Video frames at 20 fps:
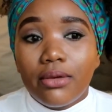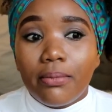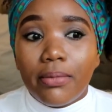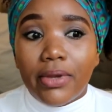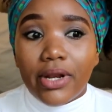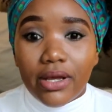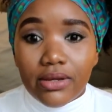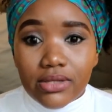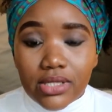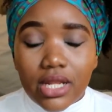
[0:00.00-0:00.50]

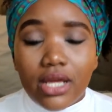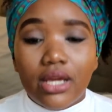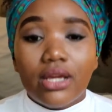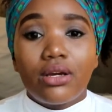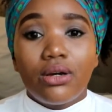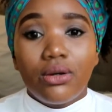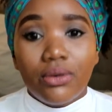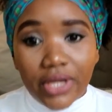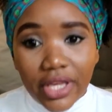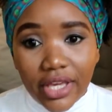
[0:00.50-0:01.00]
But I was
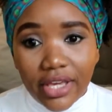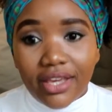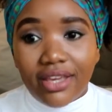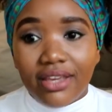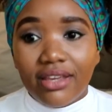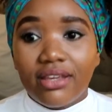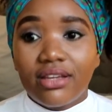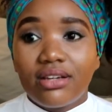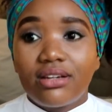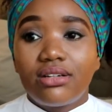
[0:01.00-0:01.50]
like,
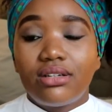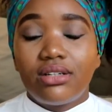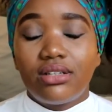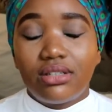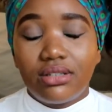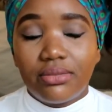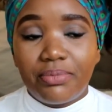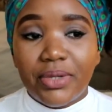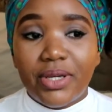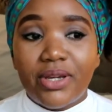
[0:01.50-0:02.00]
okay,
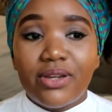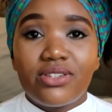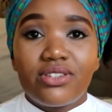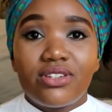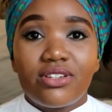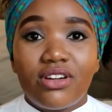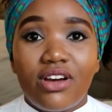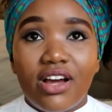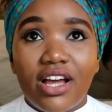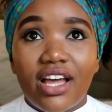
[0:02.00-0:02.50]
because
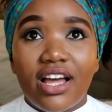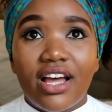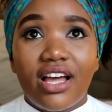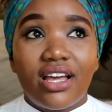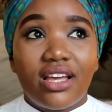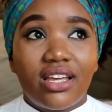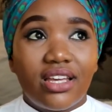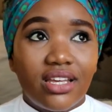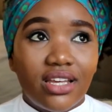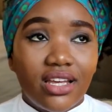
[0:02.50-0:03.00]
you know,
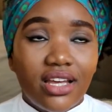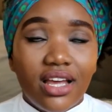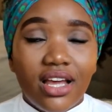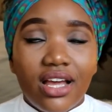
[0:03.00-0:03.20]
I